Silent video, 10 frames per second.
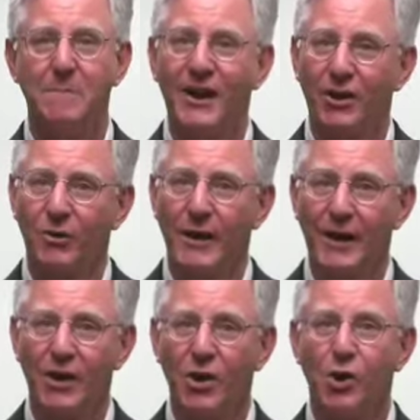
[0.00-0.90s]
Pickering,
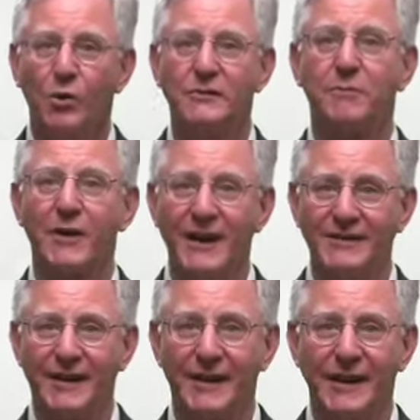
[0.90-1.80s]
who is
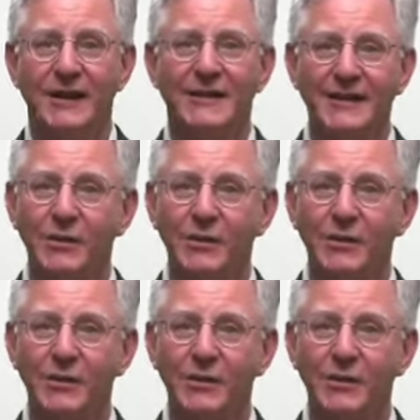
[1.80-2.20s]
present, says